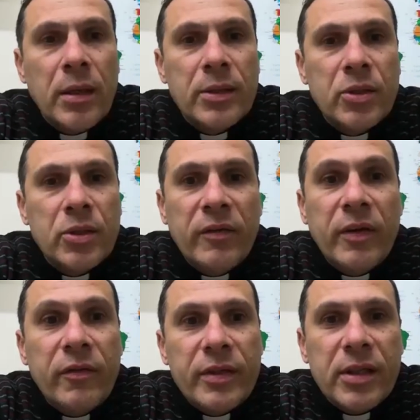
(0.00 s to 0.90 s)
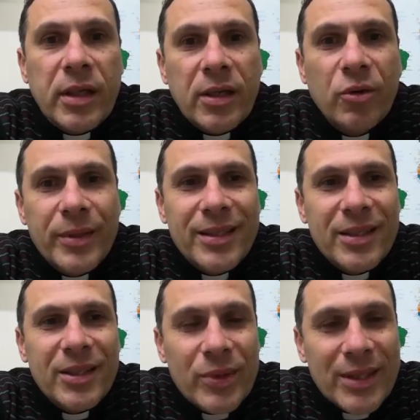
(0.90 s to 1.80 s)
So even if Israel commits a
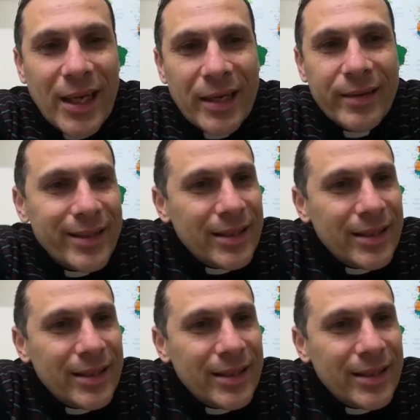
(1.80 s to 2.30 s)
suicide,